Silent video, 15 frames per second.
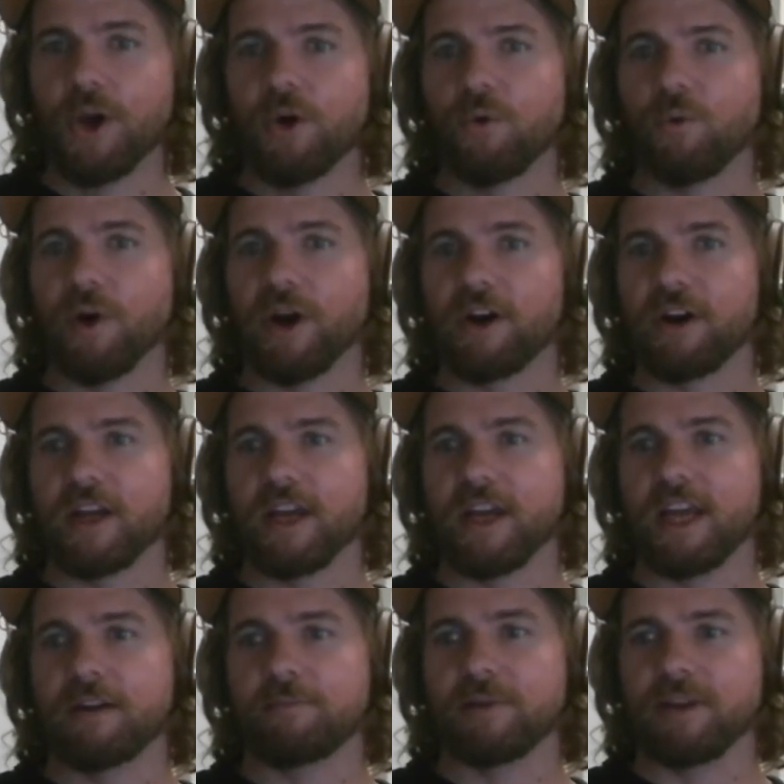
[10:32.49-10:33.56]
where
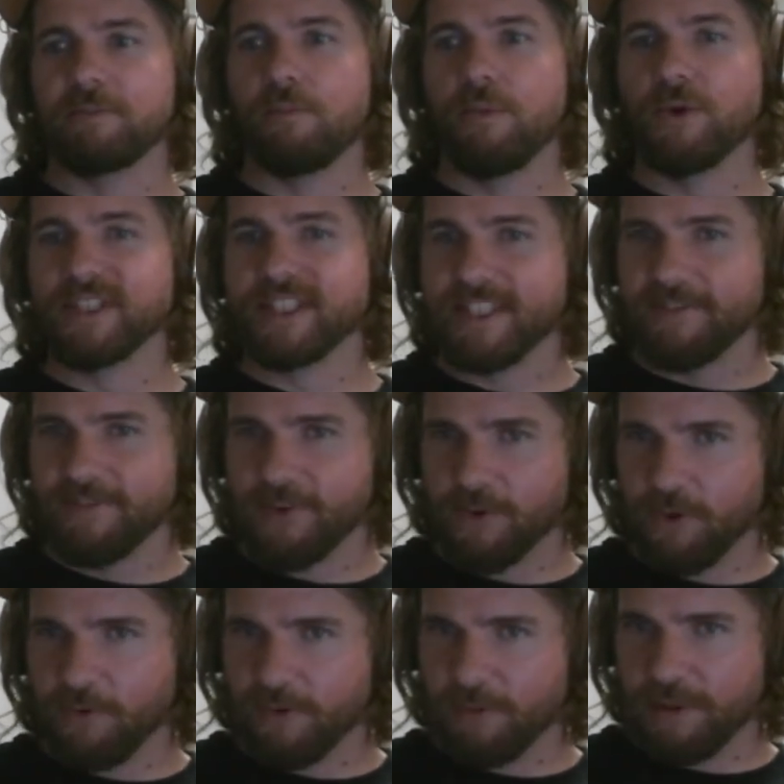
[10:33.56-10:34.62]
it'd be most
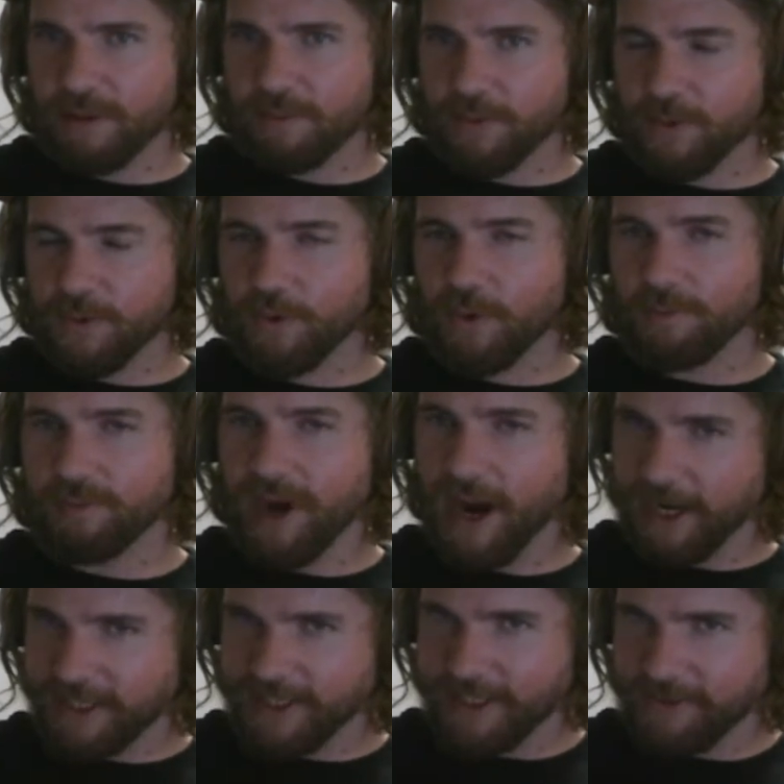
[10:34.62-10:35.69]
difficult for people who are
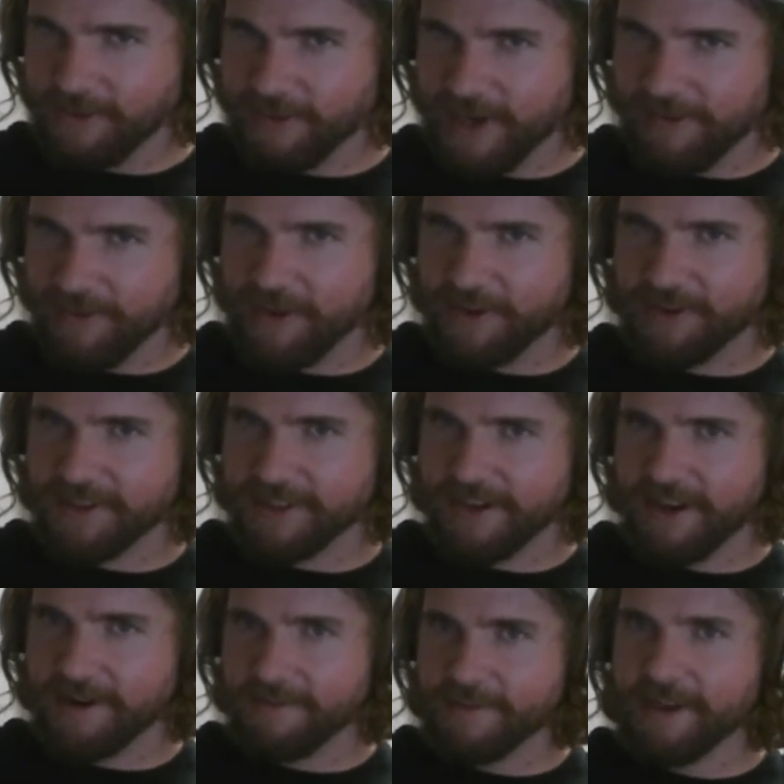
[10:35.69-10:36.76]
practicing driving all the
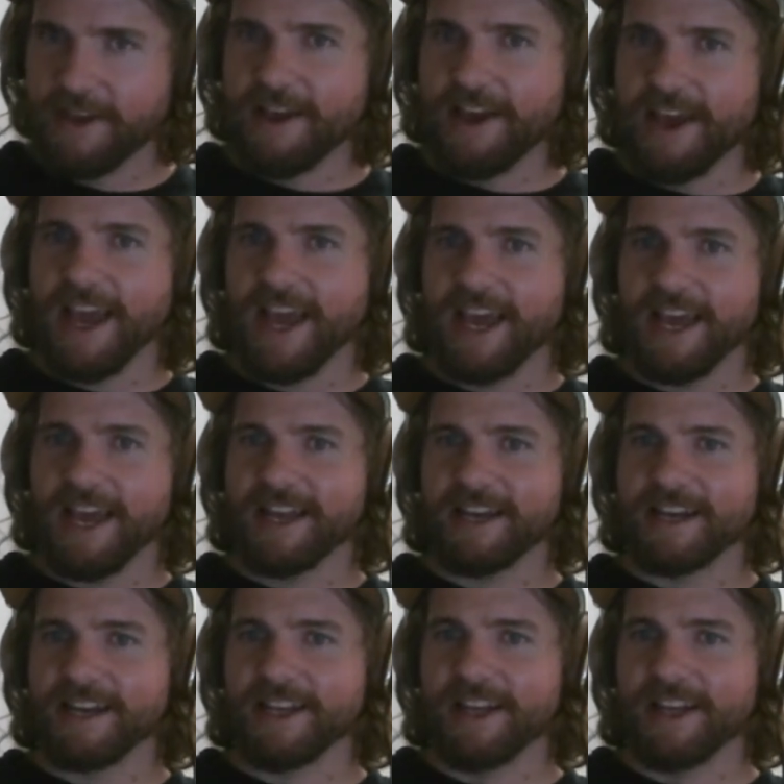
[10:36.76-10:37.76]
time. And